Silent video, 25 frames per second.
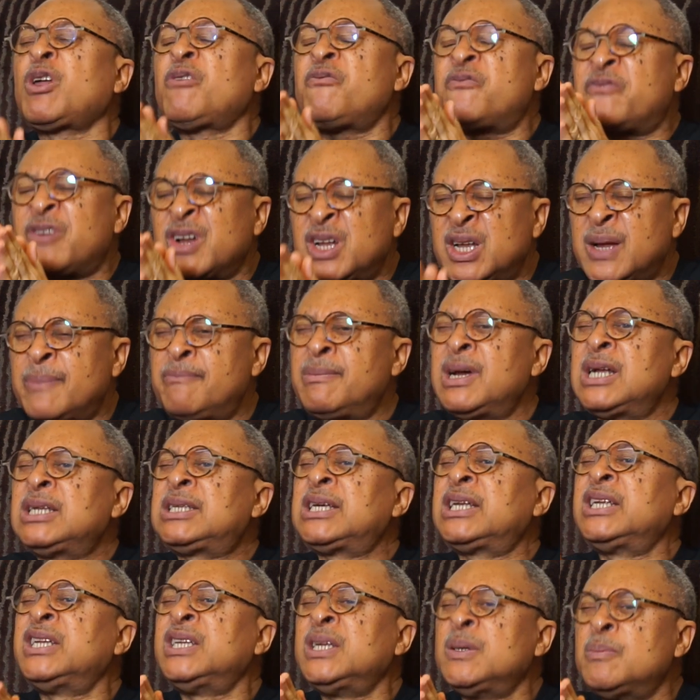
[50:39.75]

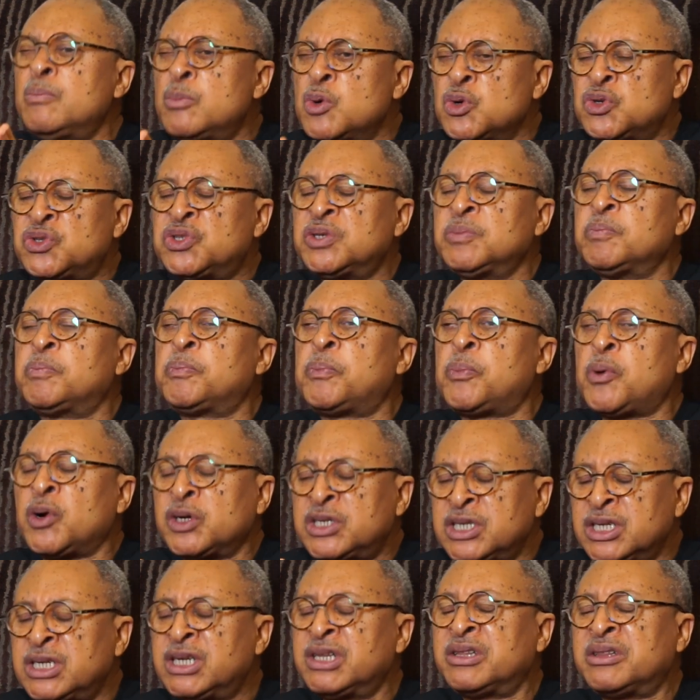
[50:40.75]
Fundamentally, the most
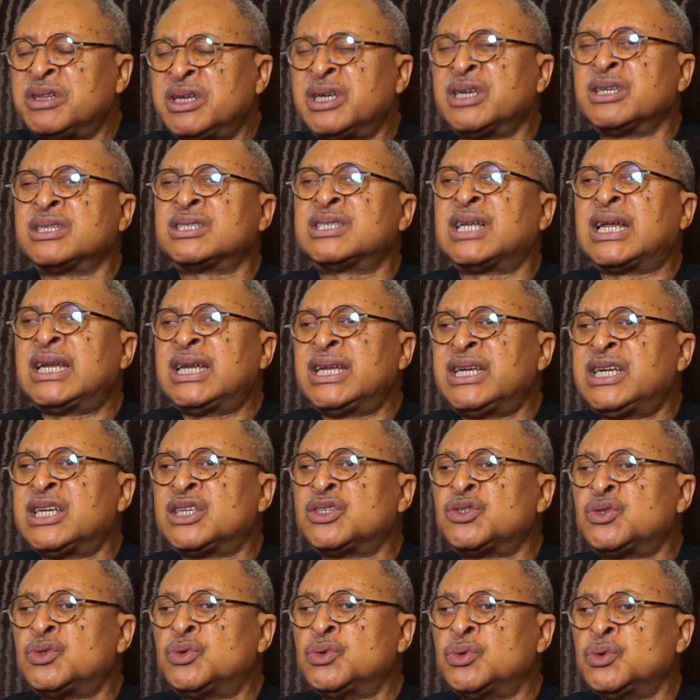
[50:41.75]
important things that
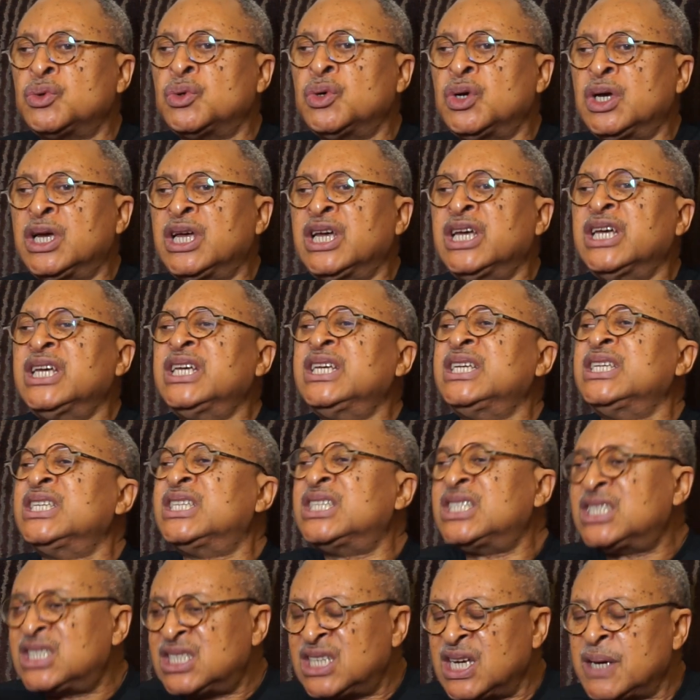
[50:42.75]
leaders do is
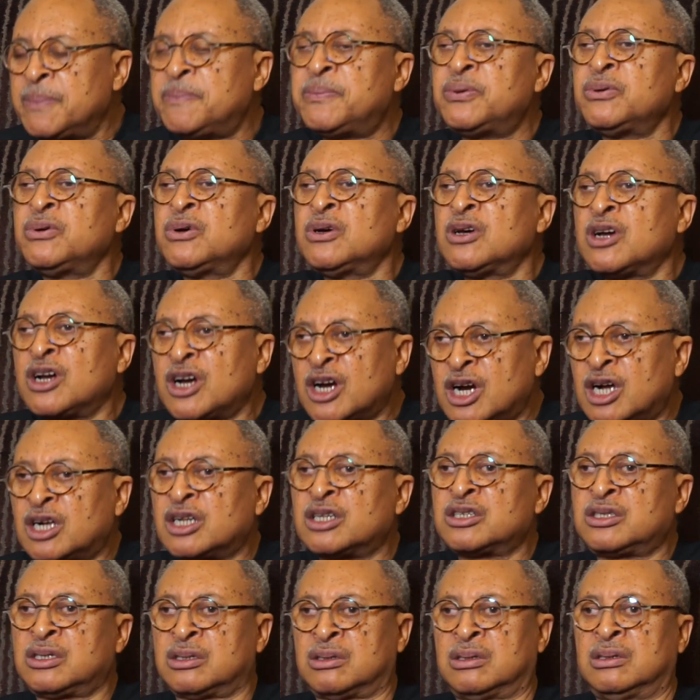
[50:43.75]
shape
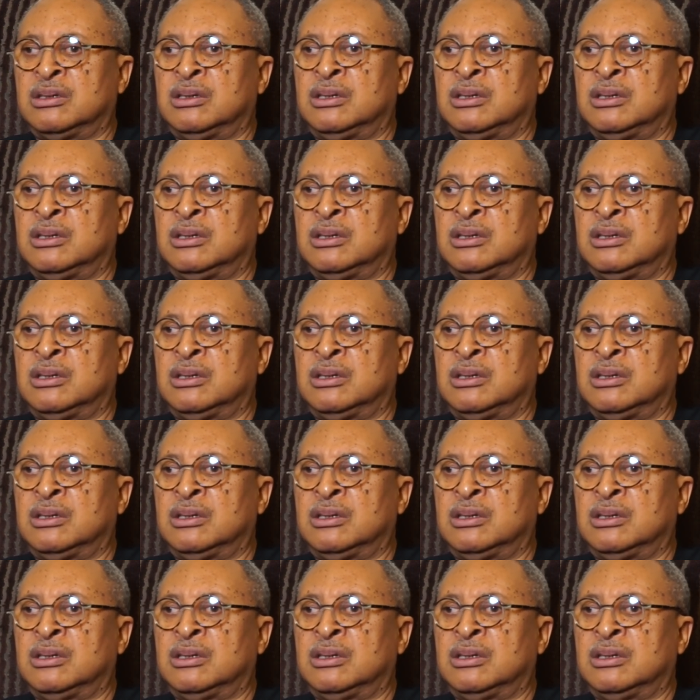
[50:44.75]
culture.